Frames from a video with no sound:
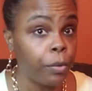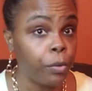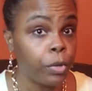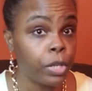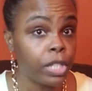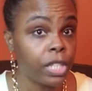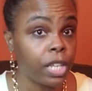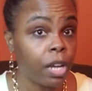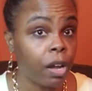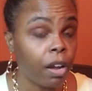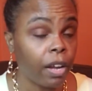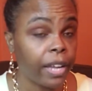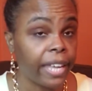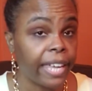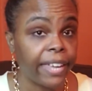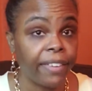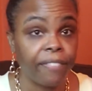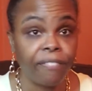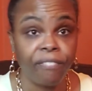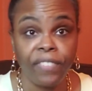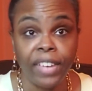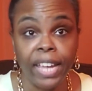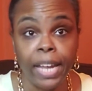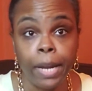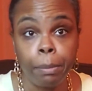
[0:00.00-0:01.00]
we're
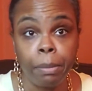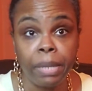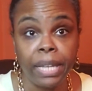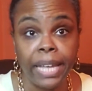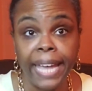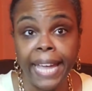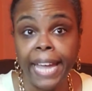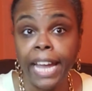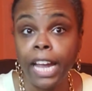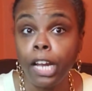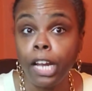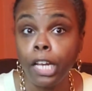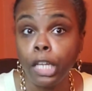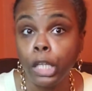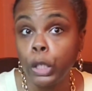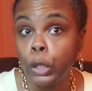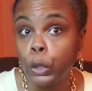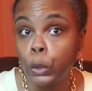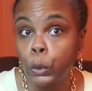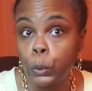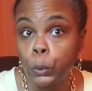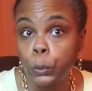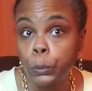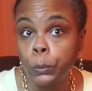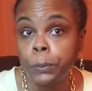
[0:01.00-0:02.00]
talking family
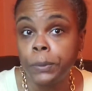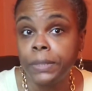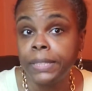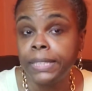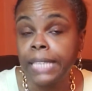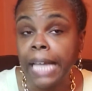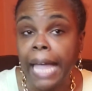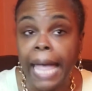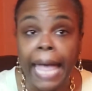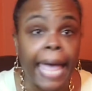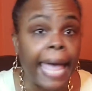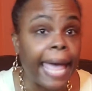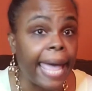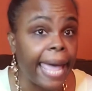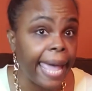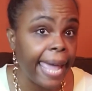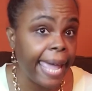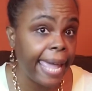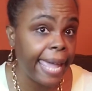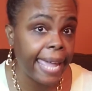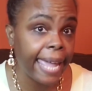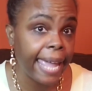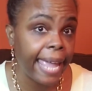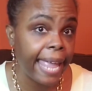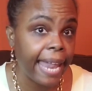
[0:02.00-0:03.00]
heirlooms
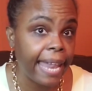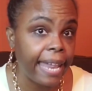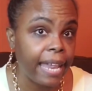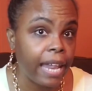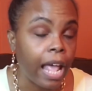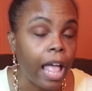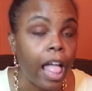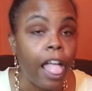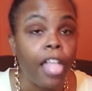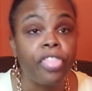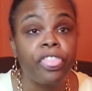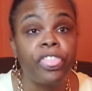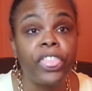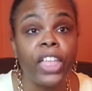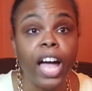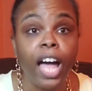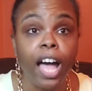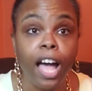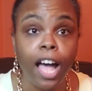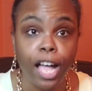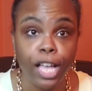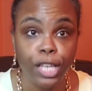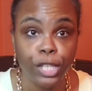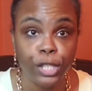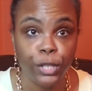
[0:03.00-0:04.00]
and the
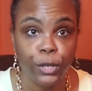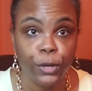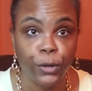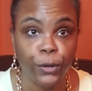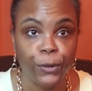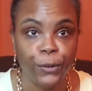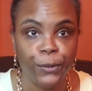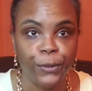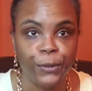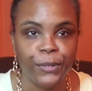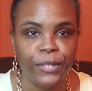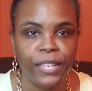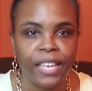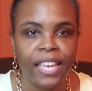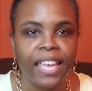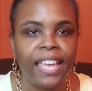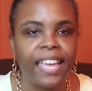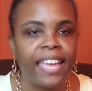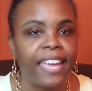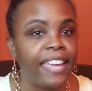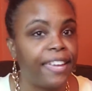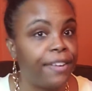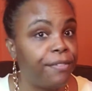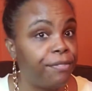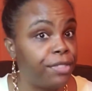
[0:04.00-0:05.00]
Oscars.
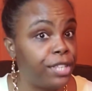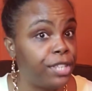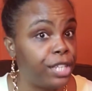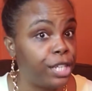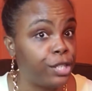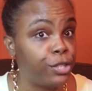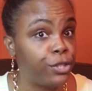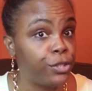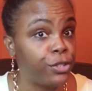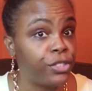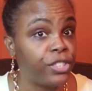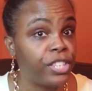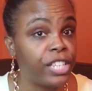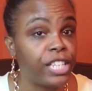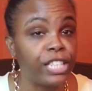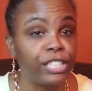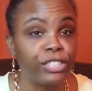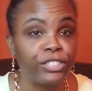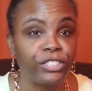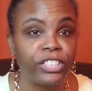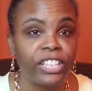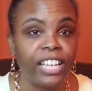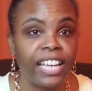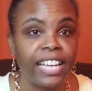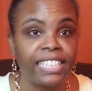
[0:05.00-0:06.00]
If these are things
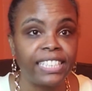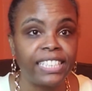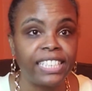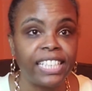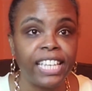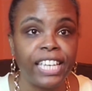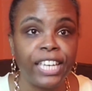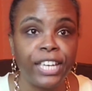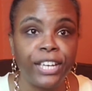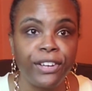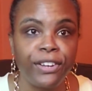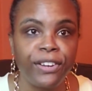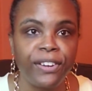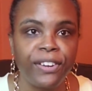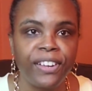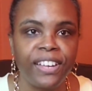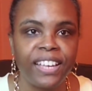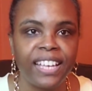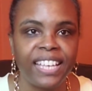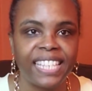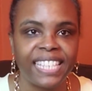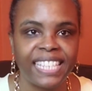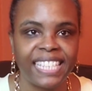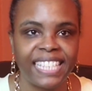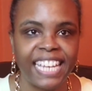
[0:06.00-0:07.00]
you like to hear,
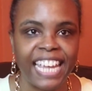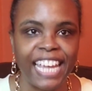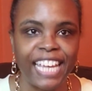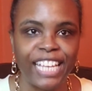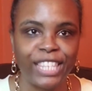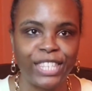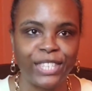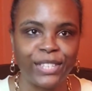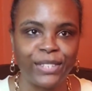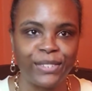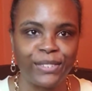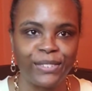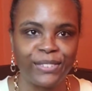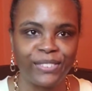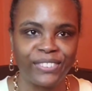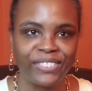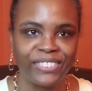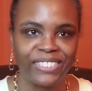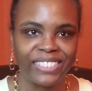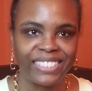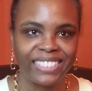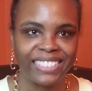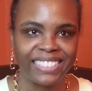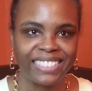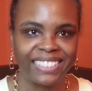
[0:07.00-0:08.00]
stay
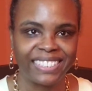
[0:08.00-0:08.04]
tuned.